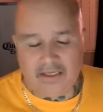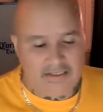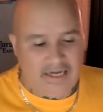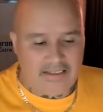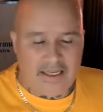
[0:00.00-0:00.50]

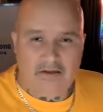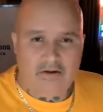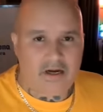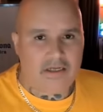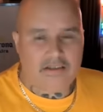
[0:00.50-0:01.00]
he's got that
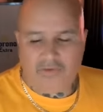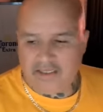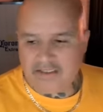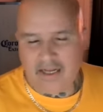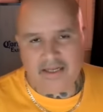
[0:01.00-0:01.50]
look on his
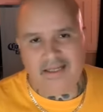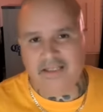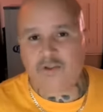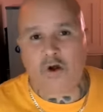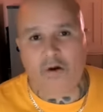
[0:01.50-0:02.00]
face like
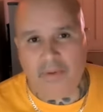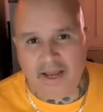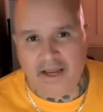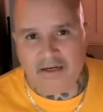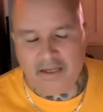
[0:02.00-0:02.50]
it's all
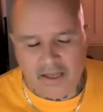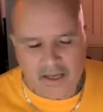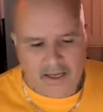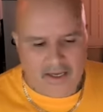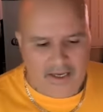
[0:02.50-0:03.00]
bad
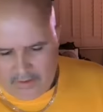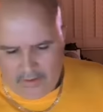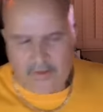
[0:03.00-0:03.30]
and